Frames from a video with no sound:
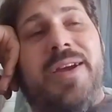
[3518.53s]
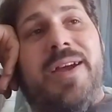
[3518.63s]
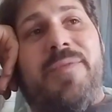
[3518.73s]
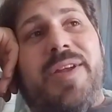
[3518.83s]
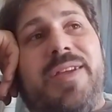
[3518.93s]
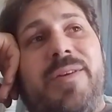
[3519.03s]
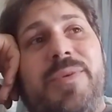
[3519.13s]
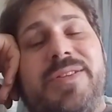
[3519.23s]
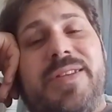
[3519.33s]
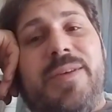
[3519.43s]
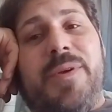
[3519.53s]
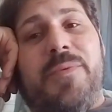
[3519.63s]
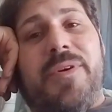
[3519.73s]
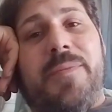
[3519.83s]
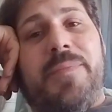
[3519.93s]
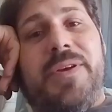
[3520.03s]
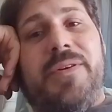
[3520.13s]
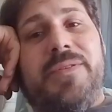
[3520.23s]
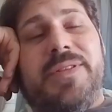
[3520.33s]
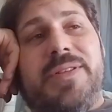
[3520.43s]
every kit we see we want to
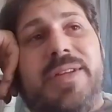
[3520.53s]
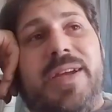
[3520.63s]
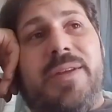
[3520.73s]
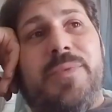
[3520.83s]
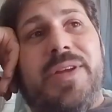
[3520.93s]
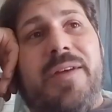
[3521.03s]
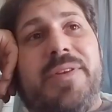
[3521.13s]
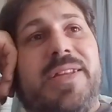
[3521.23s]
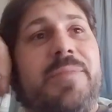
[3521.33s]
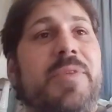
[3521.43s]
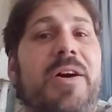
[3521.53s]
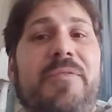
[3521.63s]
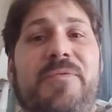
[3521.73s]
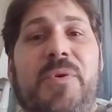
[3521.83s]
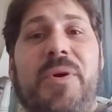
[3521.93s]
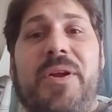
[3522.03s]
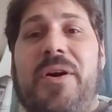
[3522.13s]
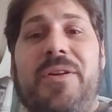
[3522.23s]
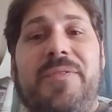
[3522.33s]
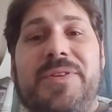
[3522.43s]
build, and we have a deep love for it,
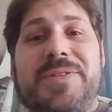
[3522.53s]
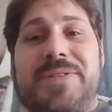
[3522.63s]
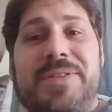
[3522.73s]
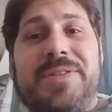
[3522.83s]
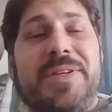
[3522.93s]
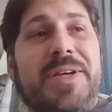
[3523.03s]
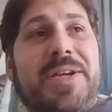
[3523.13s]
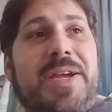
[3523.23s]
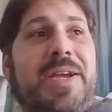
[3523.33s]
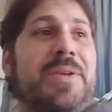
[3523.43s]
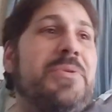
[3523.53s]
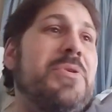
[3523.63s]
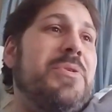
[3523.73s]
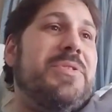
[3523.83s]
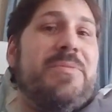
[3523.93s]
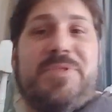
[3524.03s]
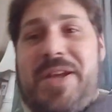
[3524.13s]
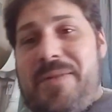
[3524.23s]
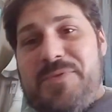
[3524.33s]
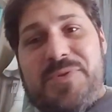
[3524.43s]
all of us, and
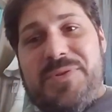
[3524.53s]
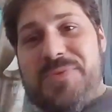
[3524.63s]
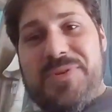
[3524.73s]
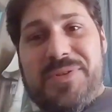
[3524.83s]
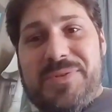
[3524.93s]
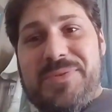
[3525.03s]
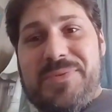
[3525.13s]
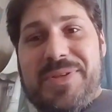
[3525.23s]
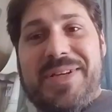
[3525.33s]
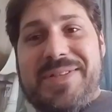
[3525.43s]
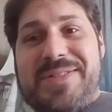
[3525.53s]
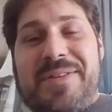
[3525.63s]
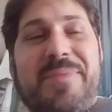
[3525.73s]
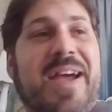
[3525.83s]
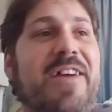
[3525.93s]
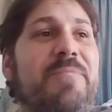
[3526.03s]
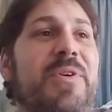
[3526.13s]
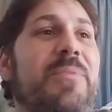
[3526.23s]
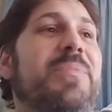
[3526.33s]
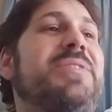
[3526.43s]
sometimes we'll get something half
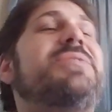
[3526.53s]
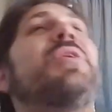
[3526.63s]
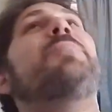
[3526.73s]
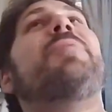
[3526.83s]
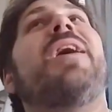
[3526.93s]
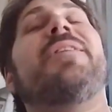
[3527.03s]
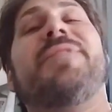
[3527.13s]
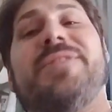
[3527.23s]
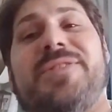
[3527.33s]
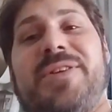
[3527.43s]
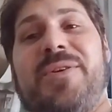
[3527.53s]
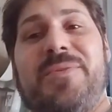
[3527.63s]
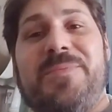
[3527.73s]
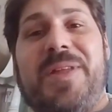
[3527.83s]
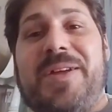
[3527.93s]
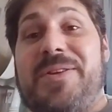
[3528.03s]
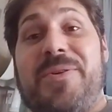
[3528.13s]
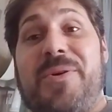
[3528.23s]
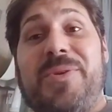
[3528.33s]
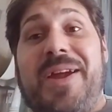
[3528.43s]
built and be so proud of it and show like
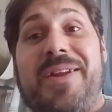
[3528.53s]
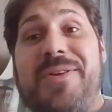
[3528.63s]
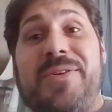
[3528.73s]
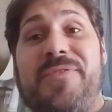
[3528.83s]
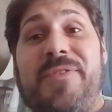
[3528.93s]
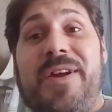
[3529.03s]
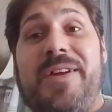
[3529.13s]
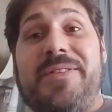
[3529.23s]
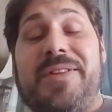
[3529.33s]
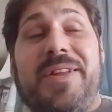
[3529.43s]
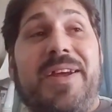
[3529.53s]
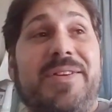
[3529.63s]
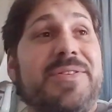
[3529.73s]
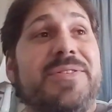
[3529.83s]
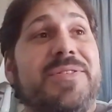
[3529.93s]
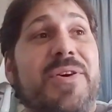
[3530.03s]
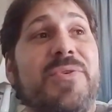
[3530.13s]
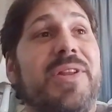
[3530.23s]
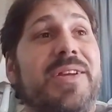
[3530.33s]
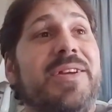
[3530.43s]
your old lady or your friend, and they just
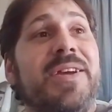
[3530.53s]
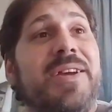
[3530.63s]
totally,